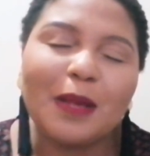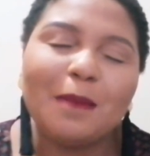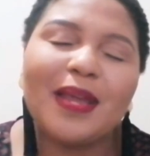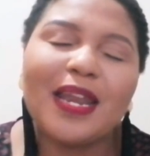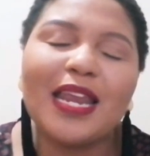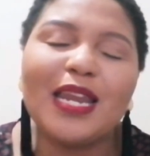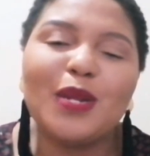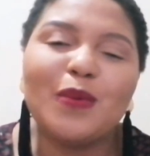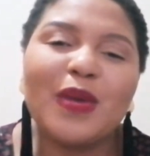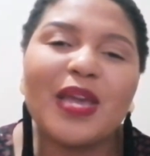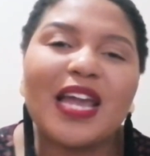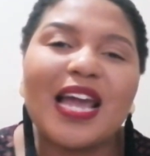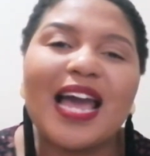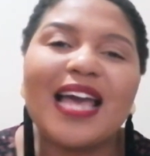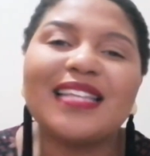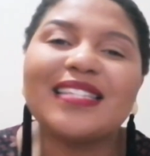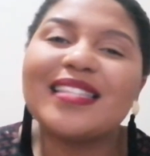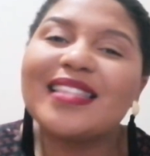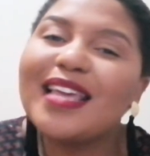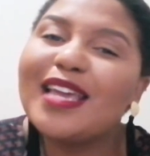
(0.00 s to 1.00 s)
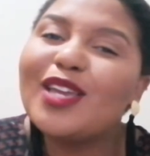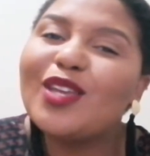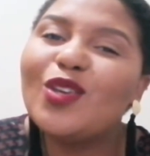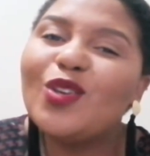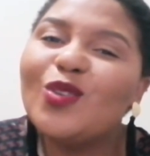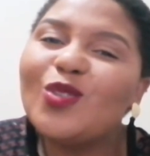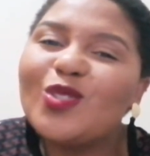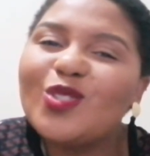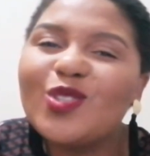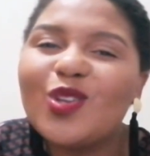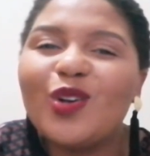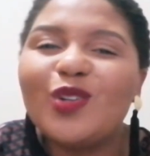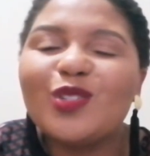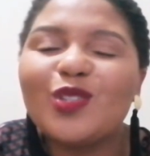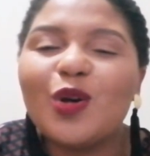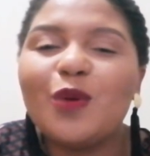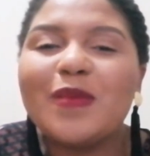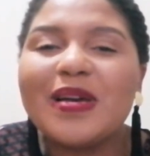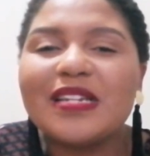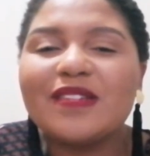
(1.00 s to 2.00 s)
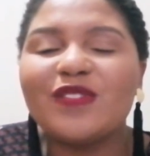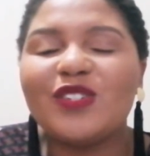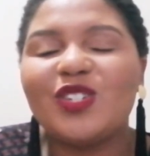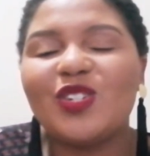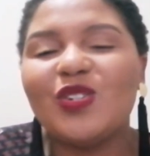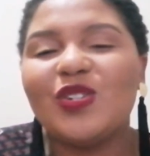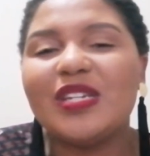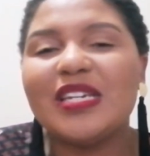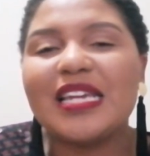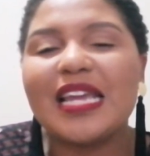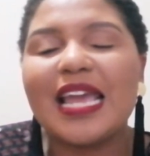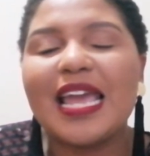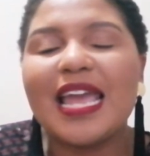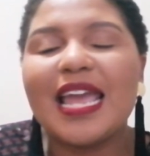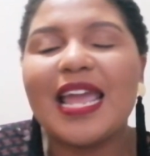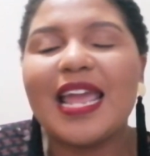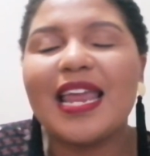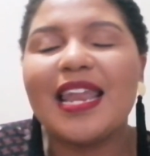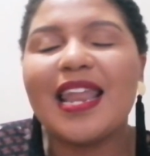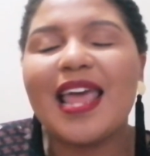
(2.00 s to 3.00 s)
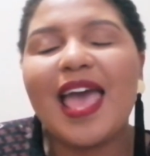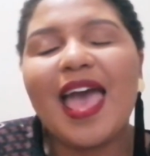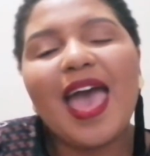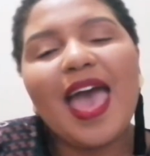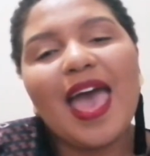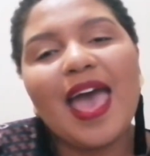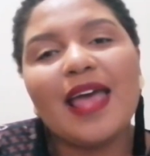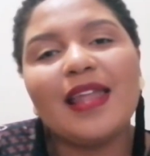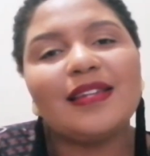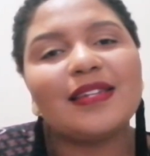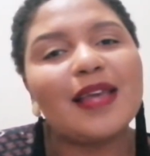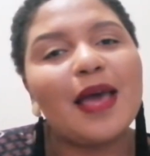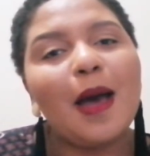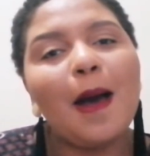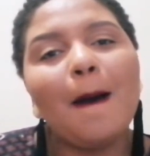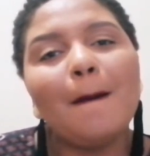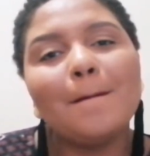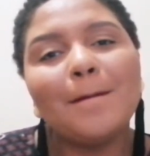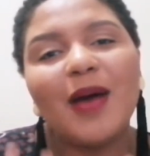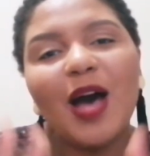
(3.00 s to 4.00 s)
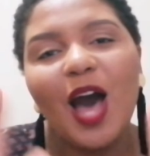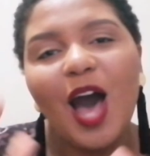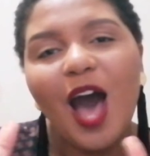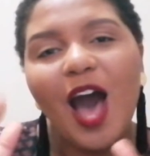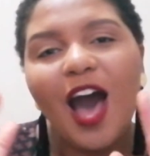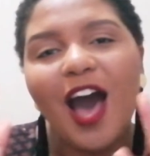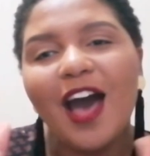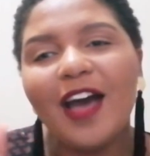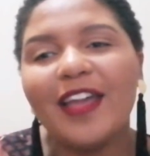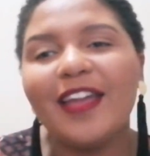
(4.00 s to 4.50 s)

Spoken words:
But anyway guys, thank you so much for tuning in, and bye.